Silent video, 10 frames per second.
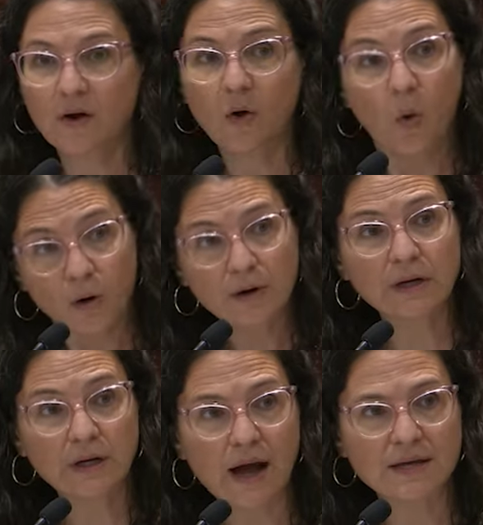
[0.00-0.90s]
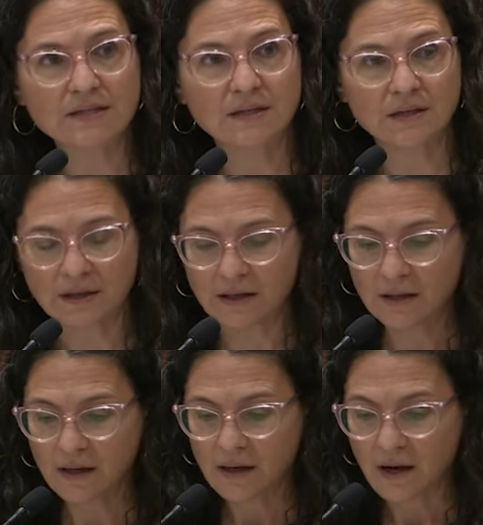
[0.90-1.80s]
organizing
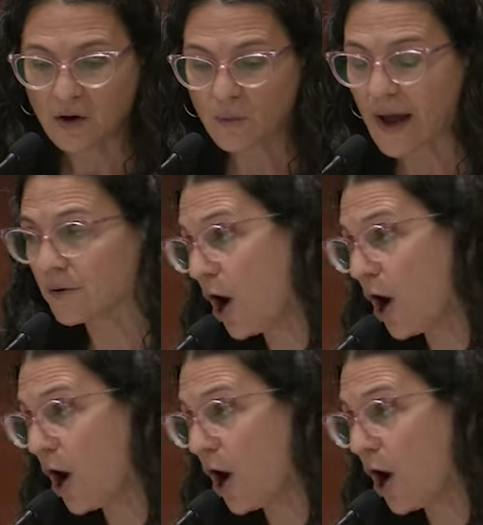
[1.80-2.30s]
around